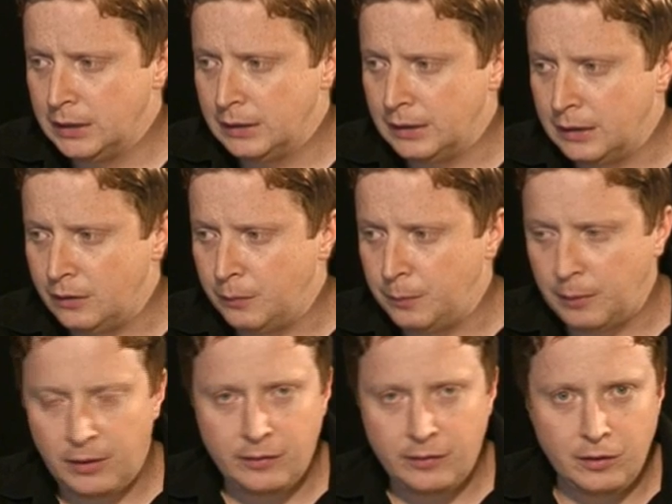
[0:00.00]
Now the
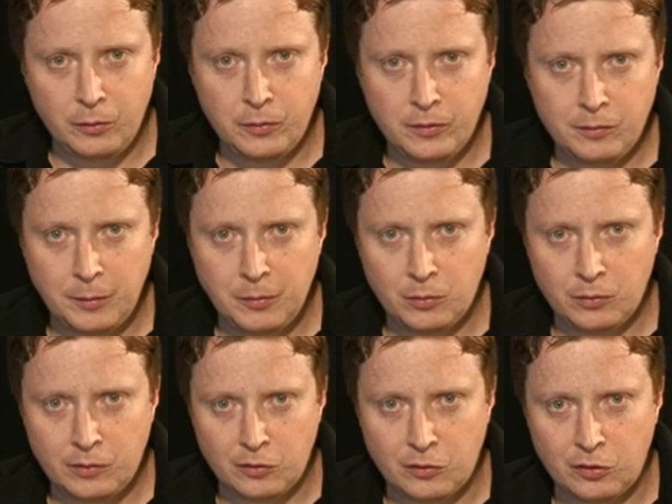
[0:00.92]
Bunratty Open is maybe not
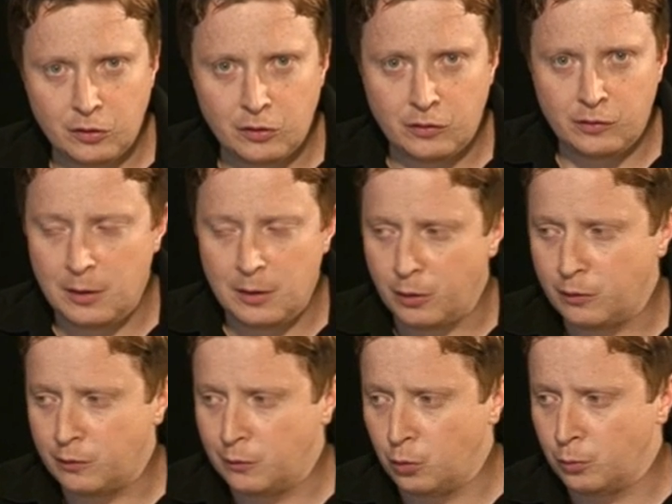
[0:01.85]
such a
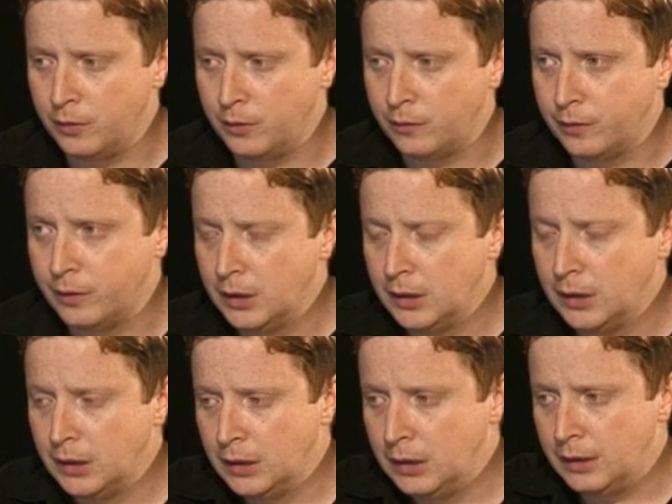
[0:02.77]
serious tournament,
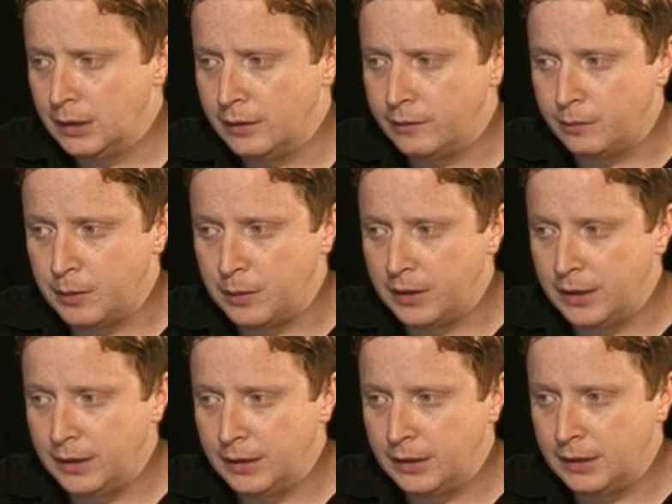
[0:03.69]
as it's
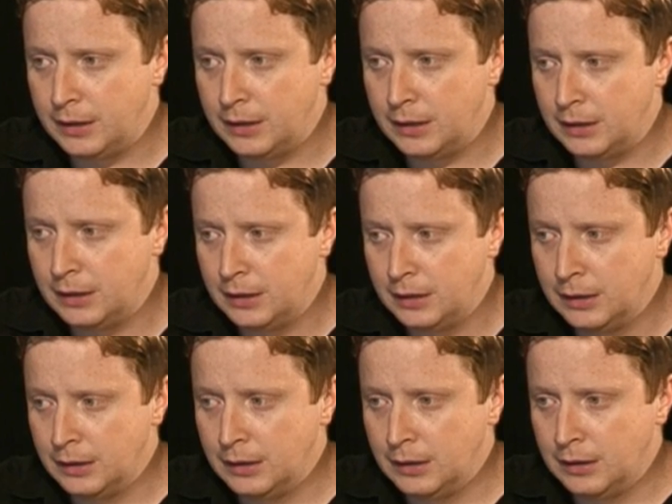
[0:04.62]
played in
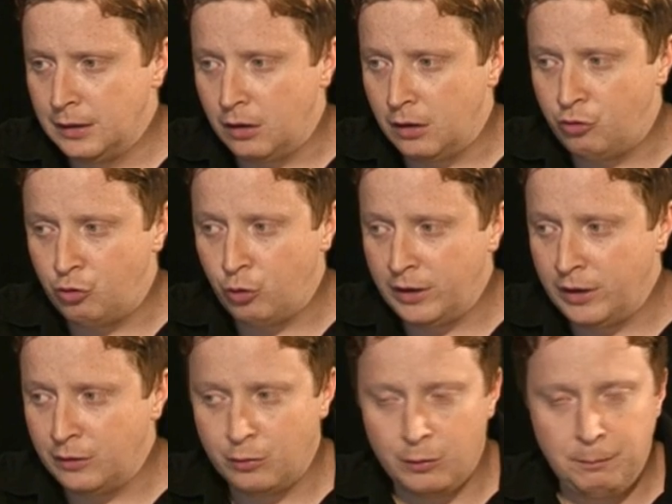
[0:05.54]

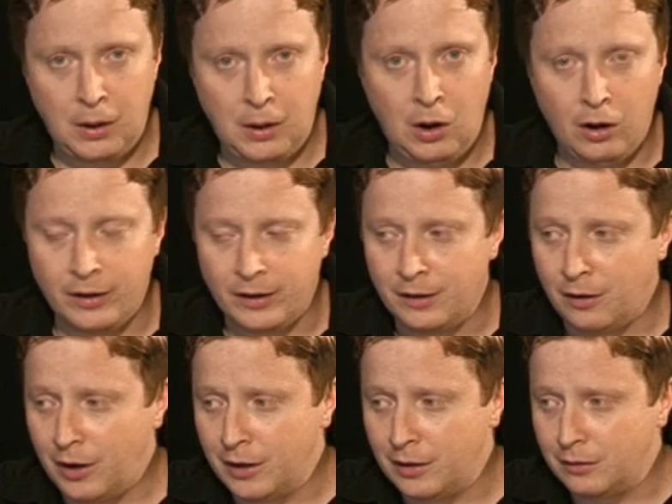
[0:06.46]
adjoining to a bar in
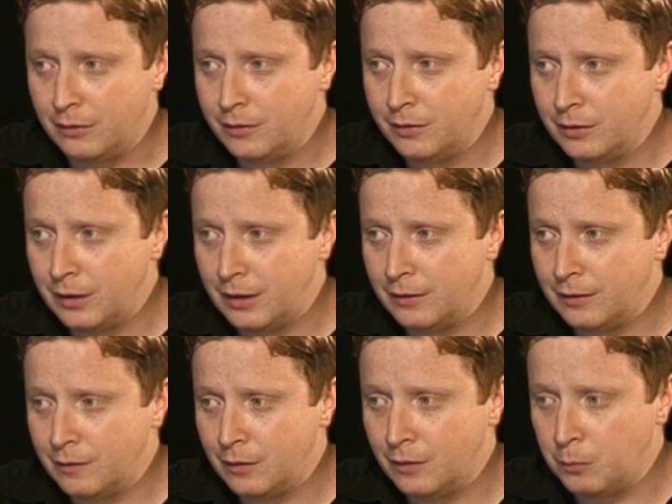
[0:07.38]
Ireland,
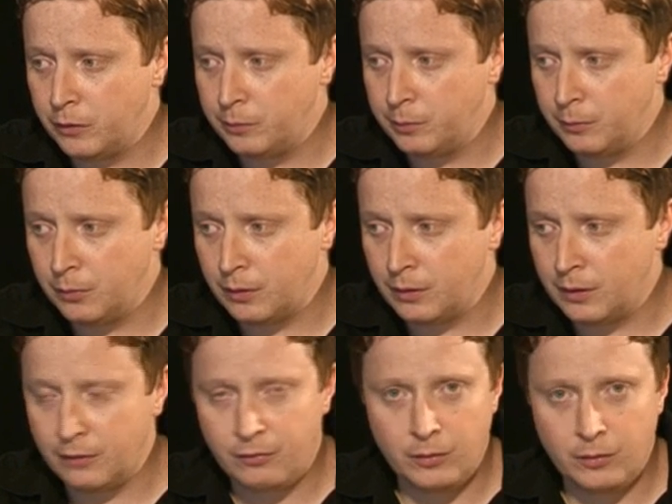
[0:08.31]
and most people go
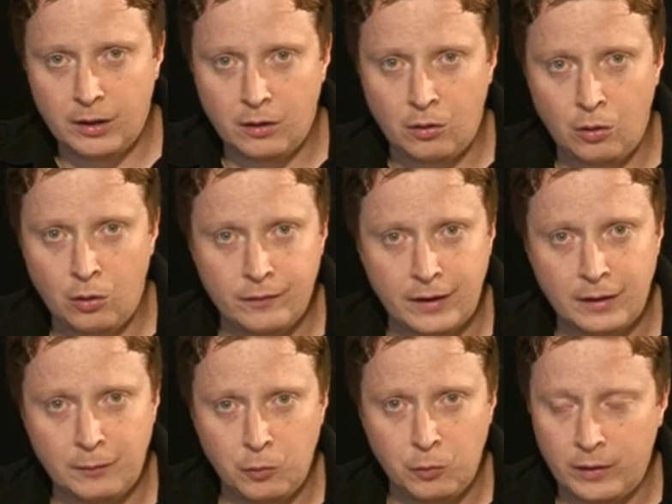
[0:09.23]
there for really a
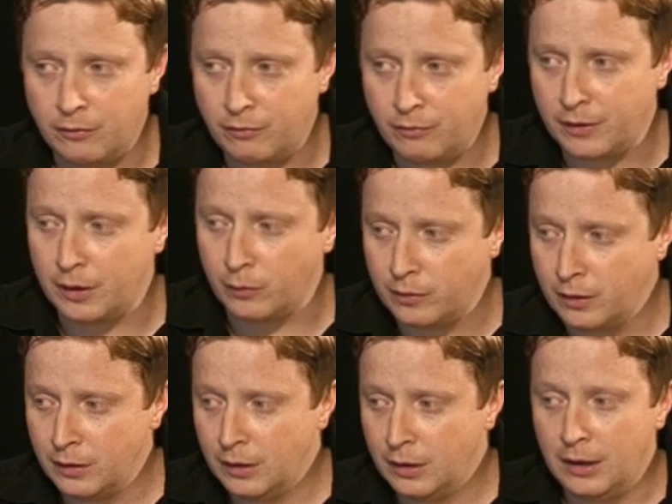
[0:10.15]
holiday more than anything else.
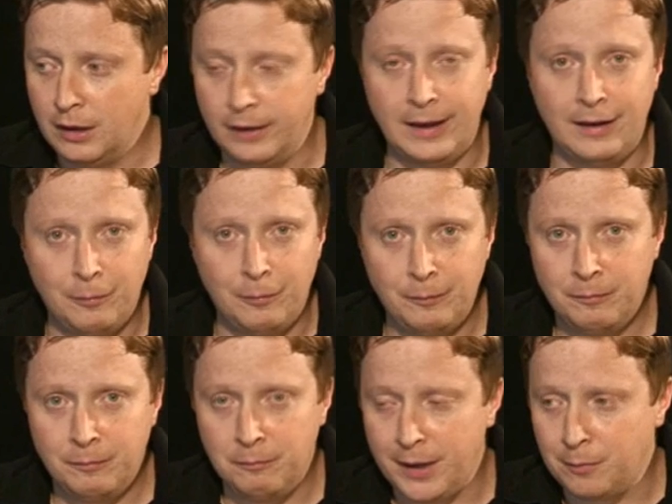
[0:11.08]
Again, I'm
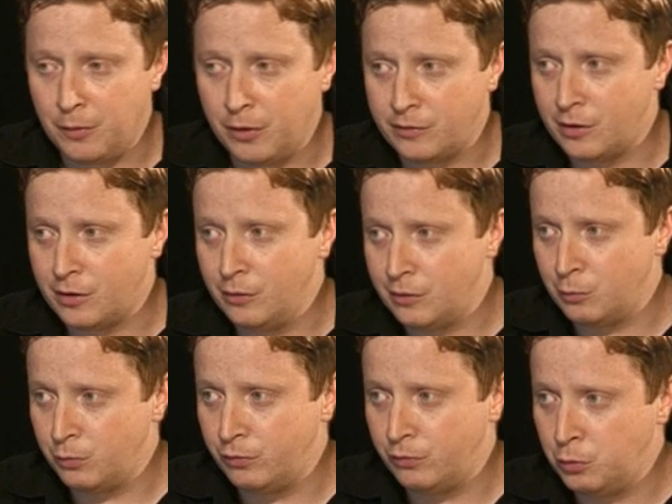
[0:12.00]
making my excuses
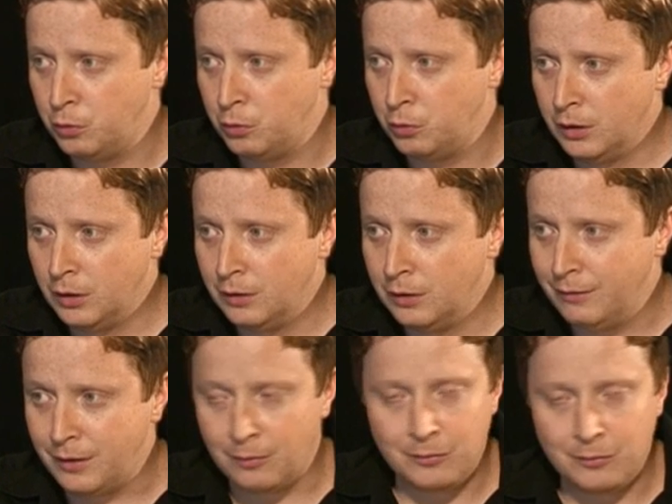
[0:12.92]
before
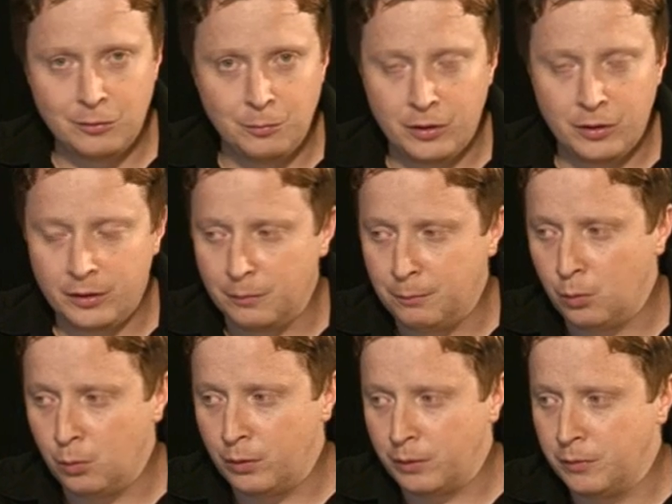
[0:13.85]
we go on to my
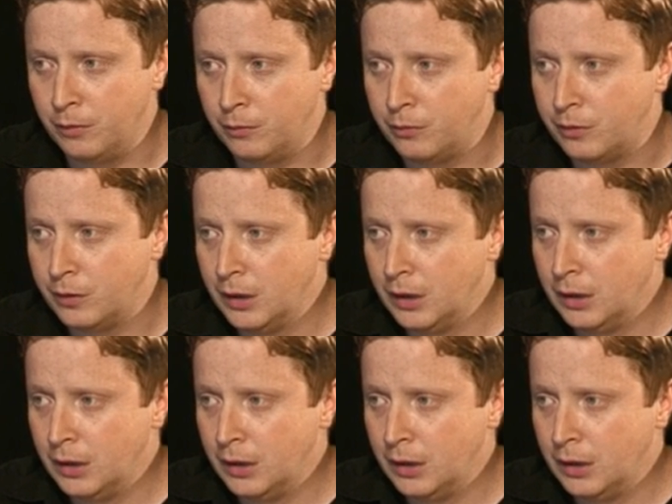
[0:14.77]
appalling moves.